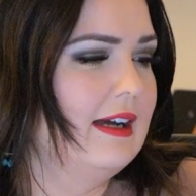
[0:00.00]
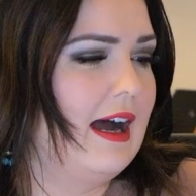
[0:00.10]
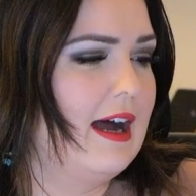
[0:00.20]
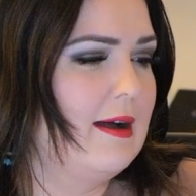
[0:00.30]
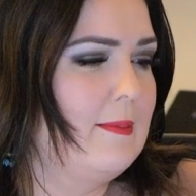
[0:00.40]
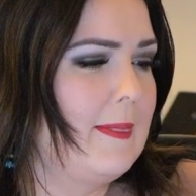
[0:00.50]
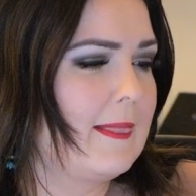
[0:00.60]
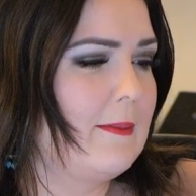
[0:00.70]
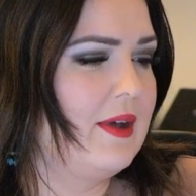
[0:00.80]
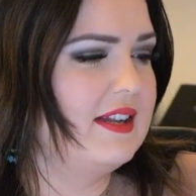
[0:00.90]

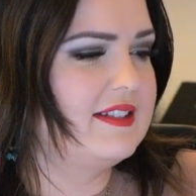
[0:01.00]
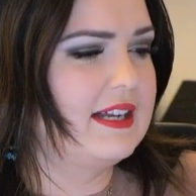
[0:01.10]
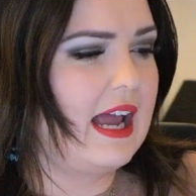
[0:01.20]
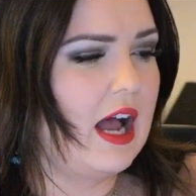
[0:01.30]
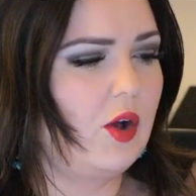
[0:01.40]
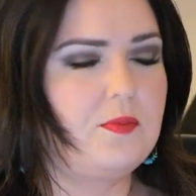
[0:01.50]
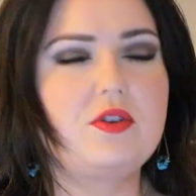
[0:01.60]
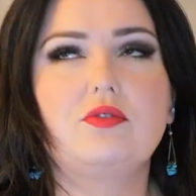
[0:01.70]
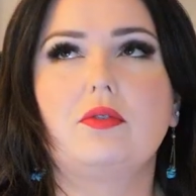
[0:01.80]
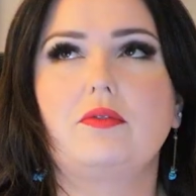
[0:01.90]
But it's to help
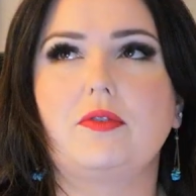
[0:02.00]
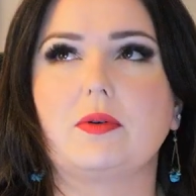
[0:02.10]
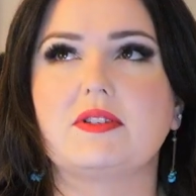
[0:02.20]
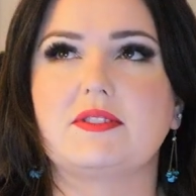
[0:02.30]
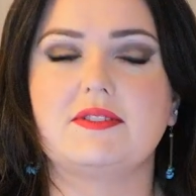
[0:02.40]
you focus